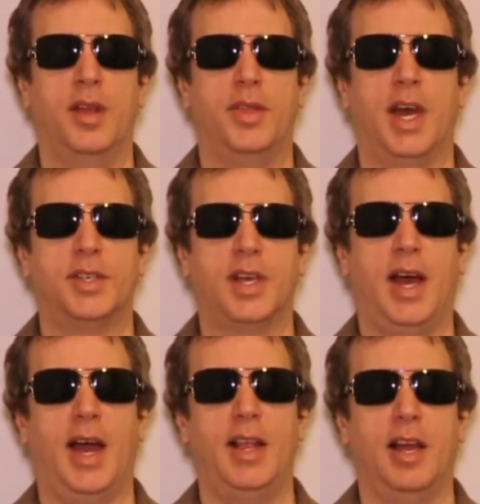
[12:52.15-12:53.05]
That's a
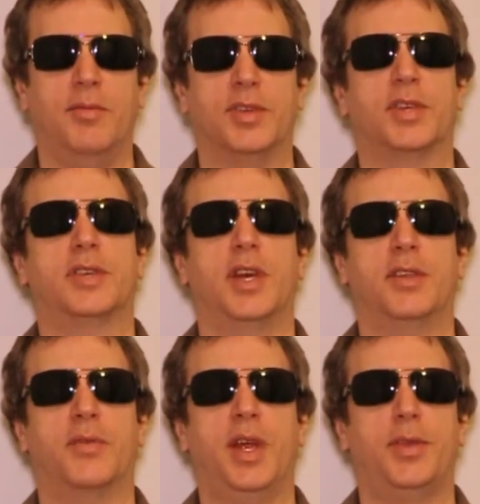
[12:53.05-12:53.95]
high level of
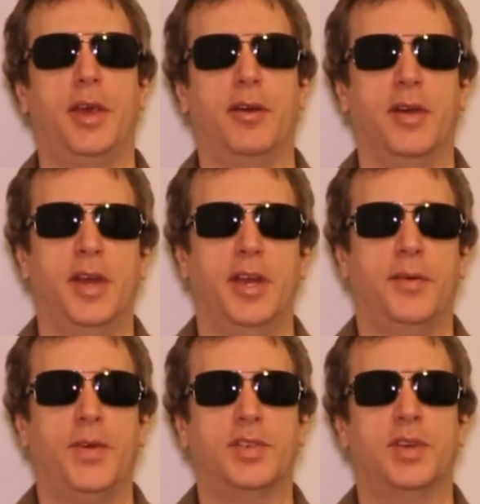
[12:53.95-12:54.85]
success right there.
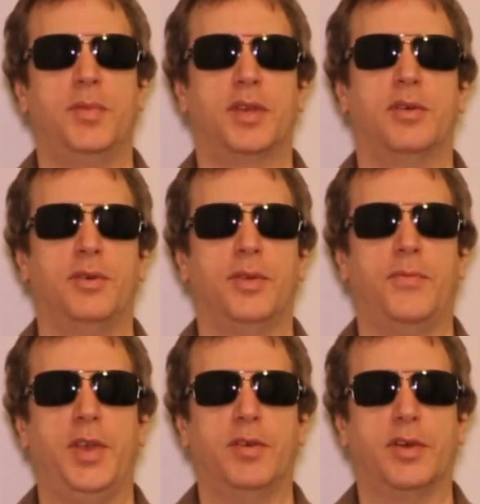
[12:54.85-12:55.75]
If it's somebody's goal to
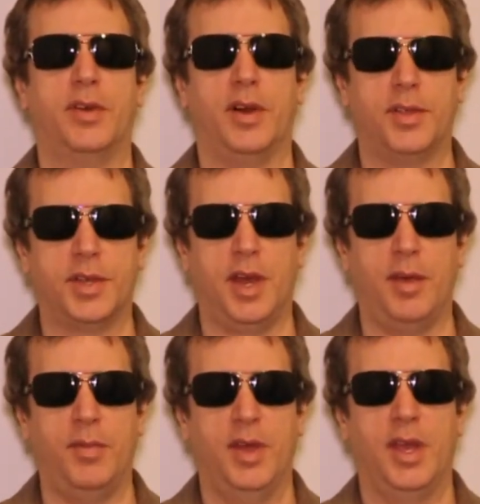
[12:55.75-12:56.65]
feel good all the
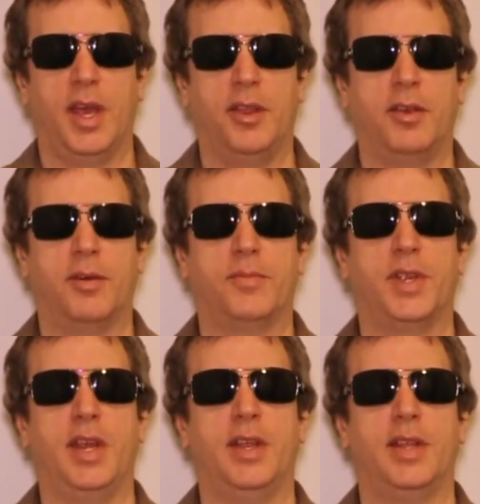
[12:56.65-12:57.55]
time and they're
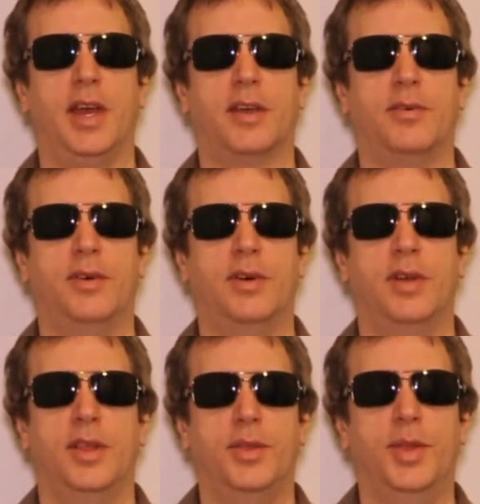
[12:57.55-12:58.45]
obtaining that goal,
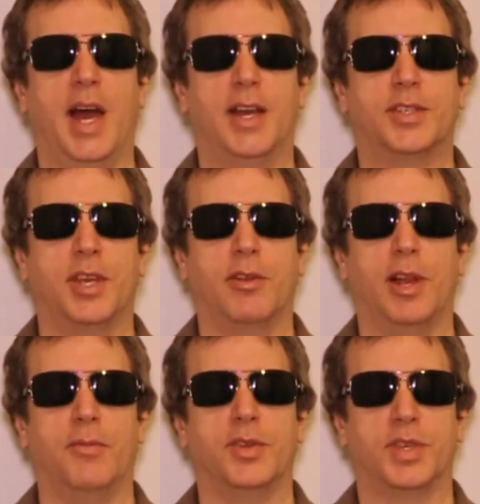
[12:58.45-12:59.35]
that's their
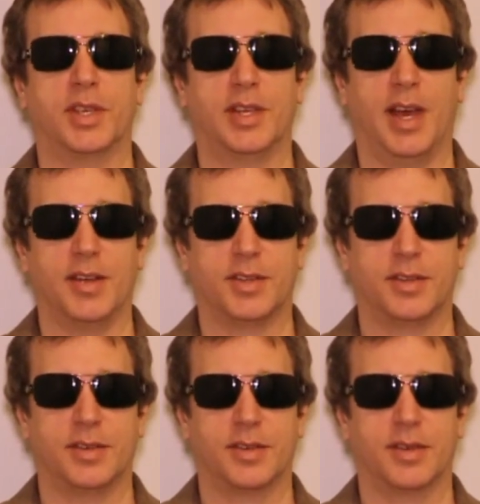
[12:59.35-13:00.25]
level of success.
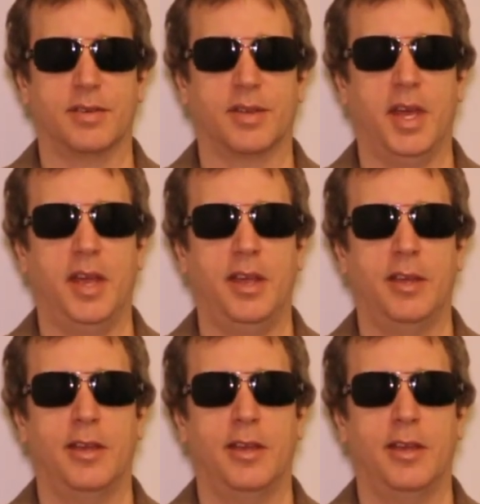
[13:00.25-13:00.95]
Okay?